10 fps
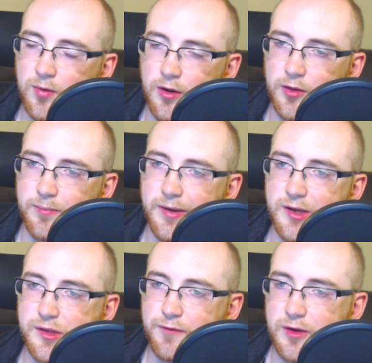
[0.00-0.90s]
One of their
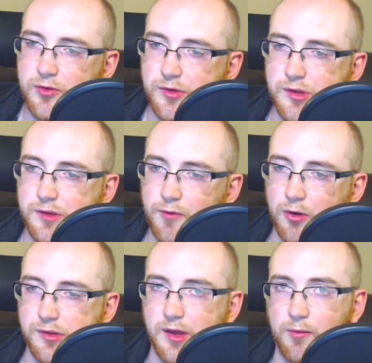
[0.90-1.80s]
biggest features as
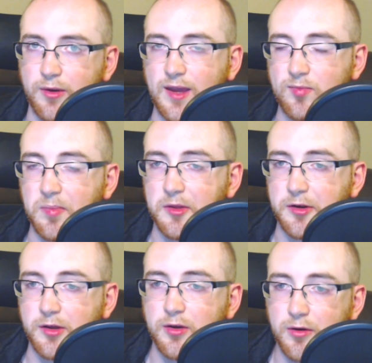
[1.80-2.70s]
far as network
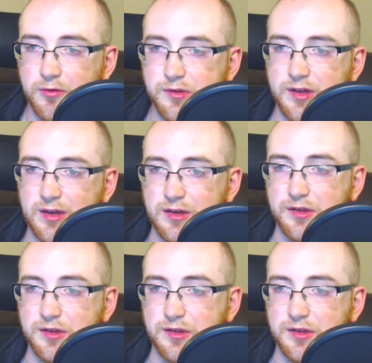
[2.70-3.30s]
capability goes is